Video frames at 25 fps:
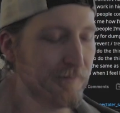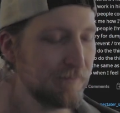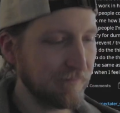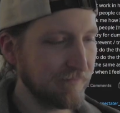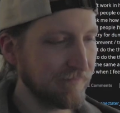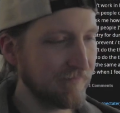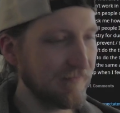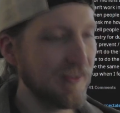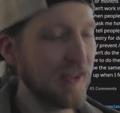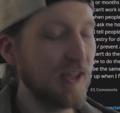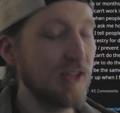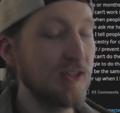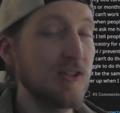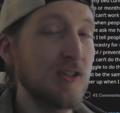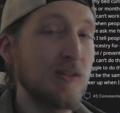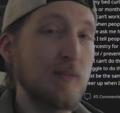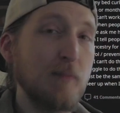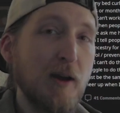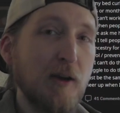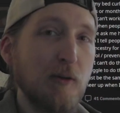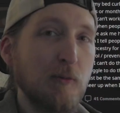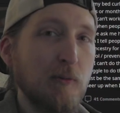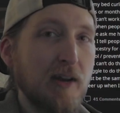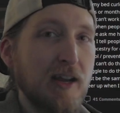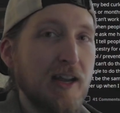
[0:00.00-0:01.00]
this is
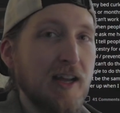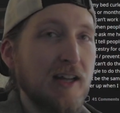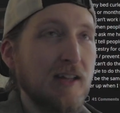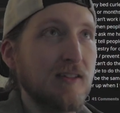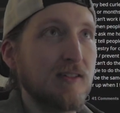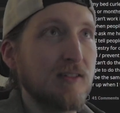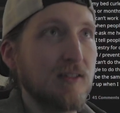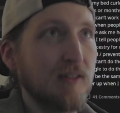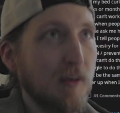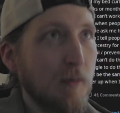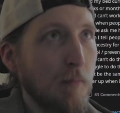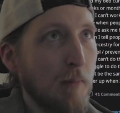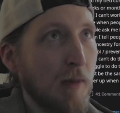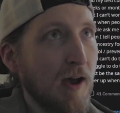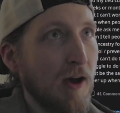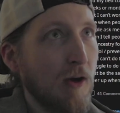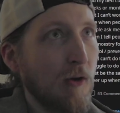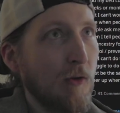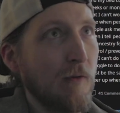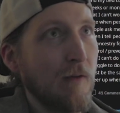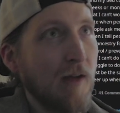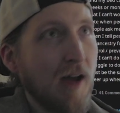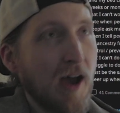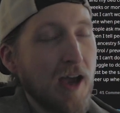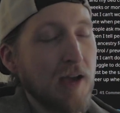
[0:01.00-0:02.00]
my rant about
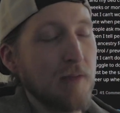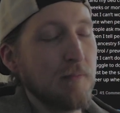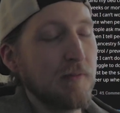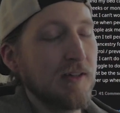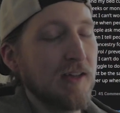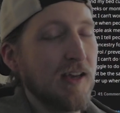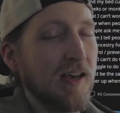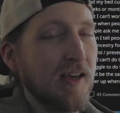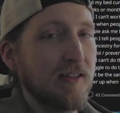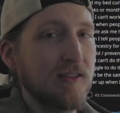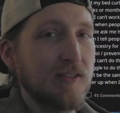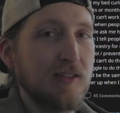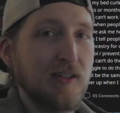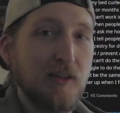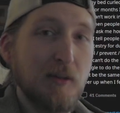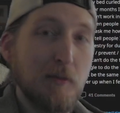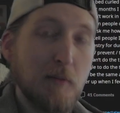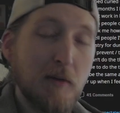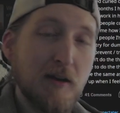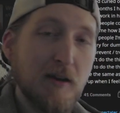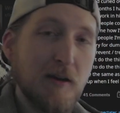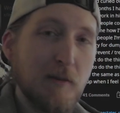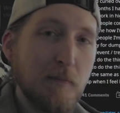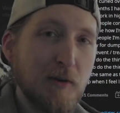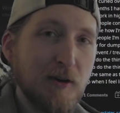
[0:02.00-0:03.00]
IBS in the
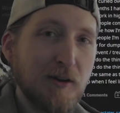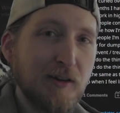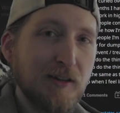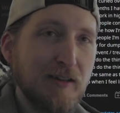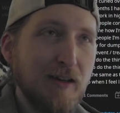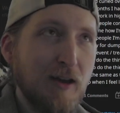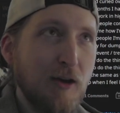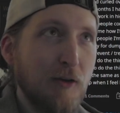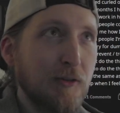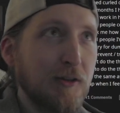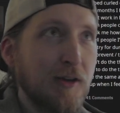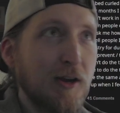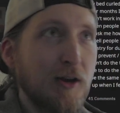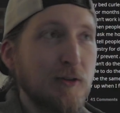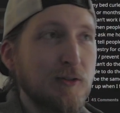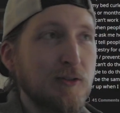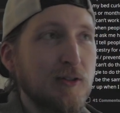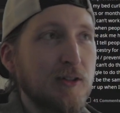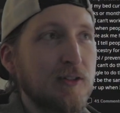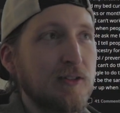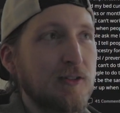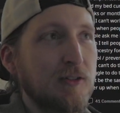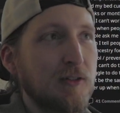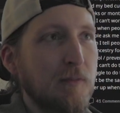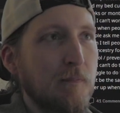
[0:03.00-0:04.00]
American healthcare
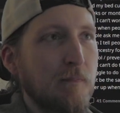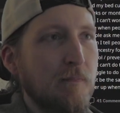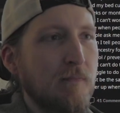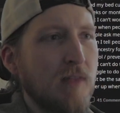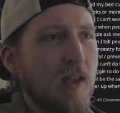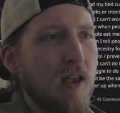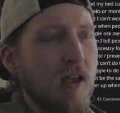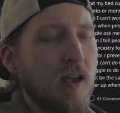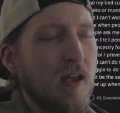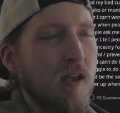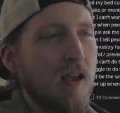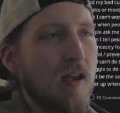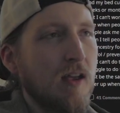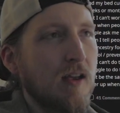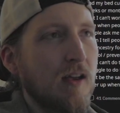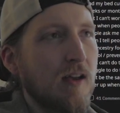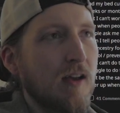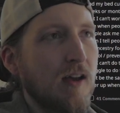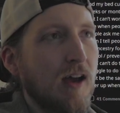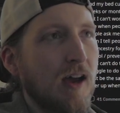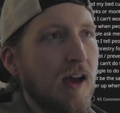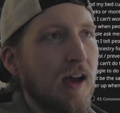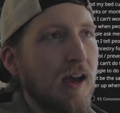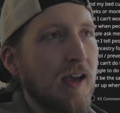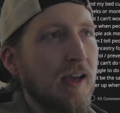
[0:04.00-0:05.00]
system.
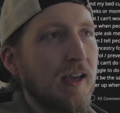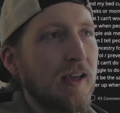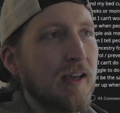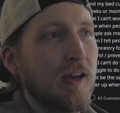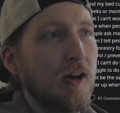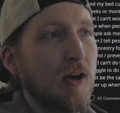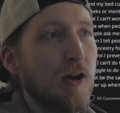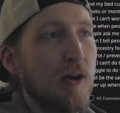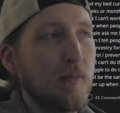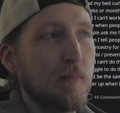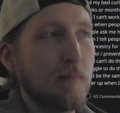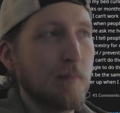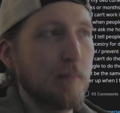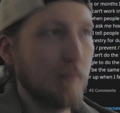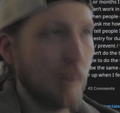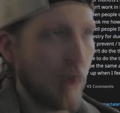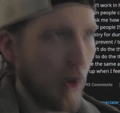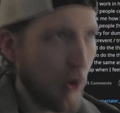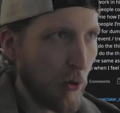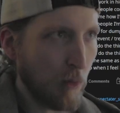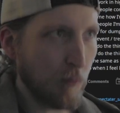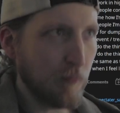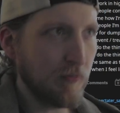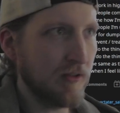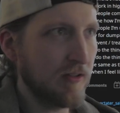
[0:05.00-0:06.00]
I
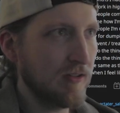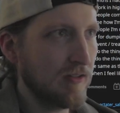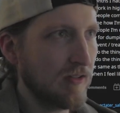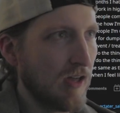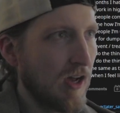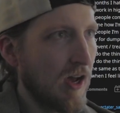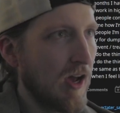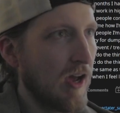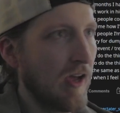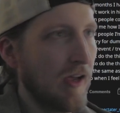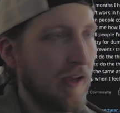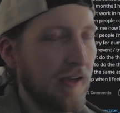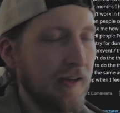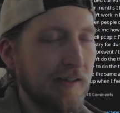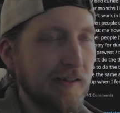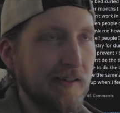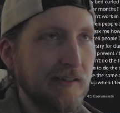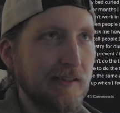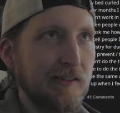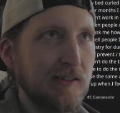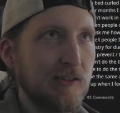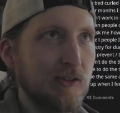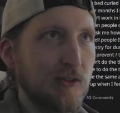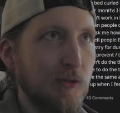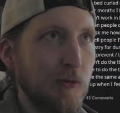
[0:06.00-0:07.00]
hope this guy
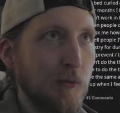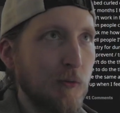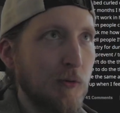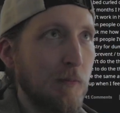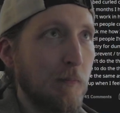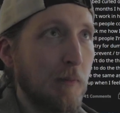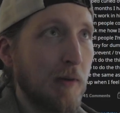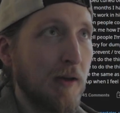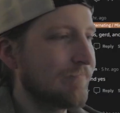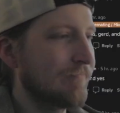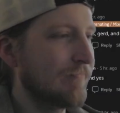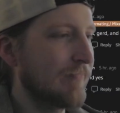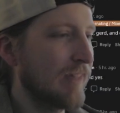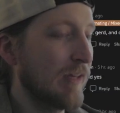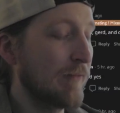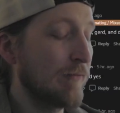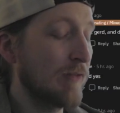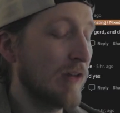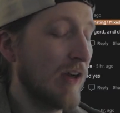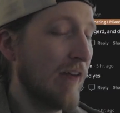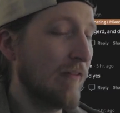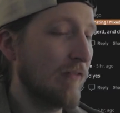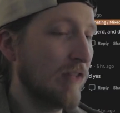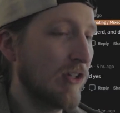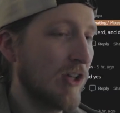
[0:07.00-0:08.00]
is doing better. If you're
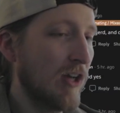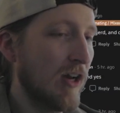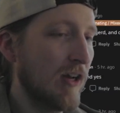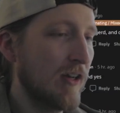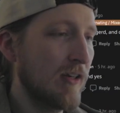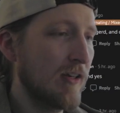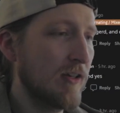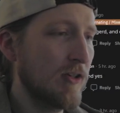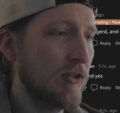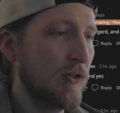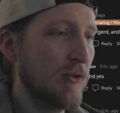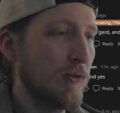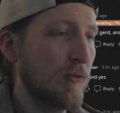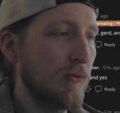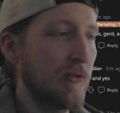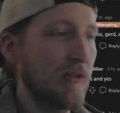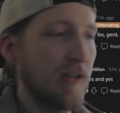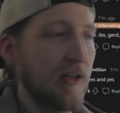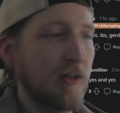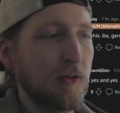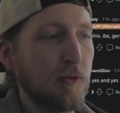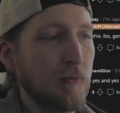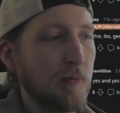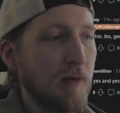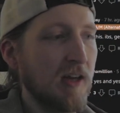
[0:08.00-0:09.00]
having gut issues, I
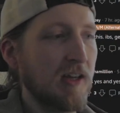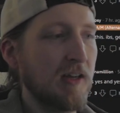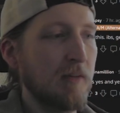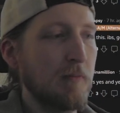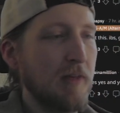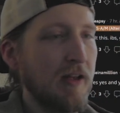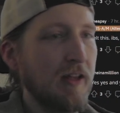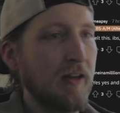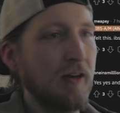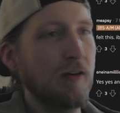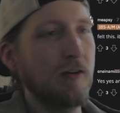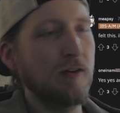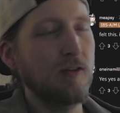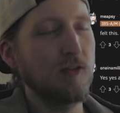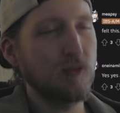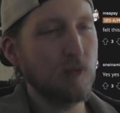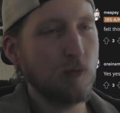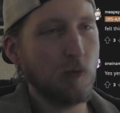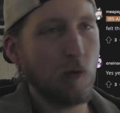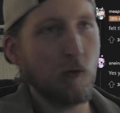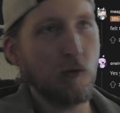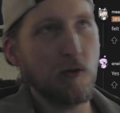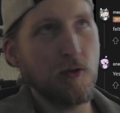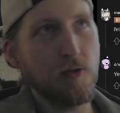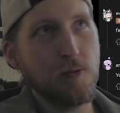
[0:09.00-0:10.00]
do recommend
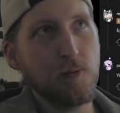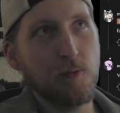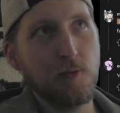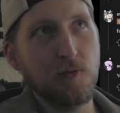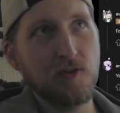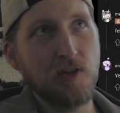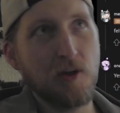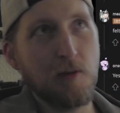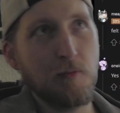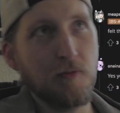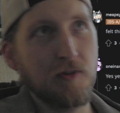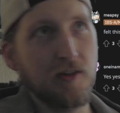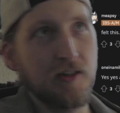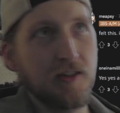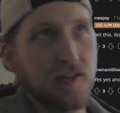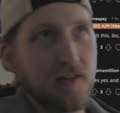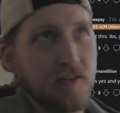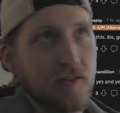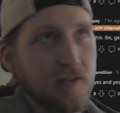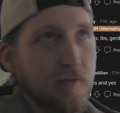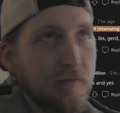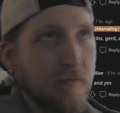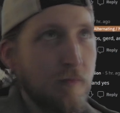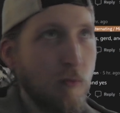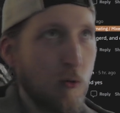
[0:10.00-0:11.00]
scrolling through some of
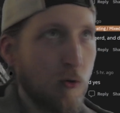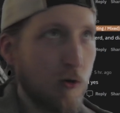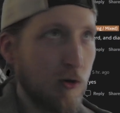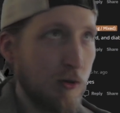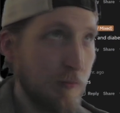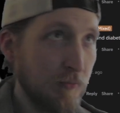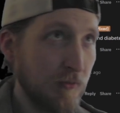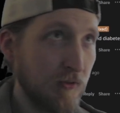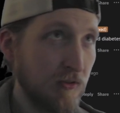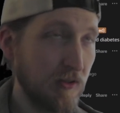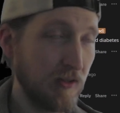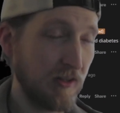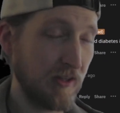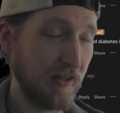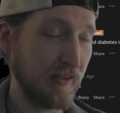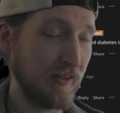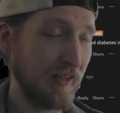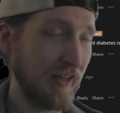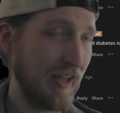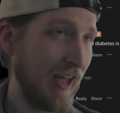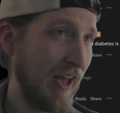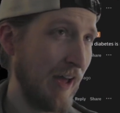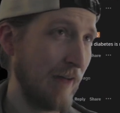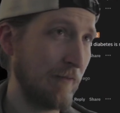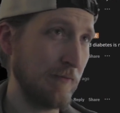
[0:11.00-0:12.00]
these forums.
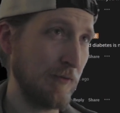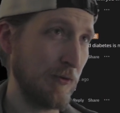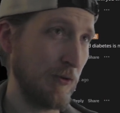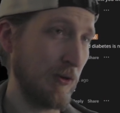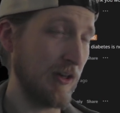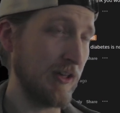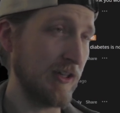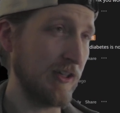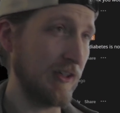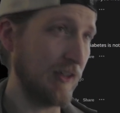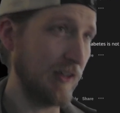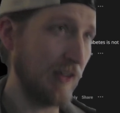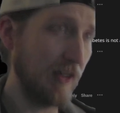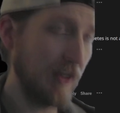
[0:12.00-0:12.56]
They have great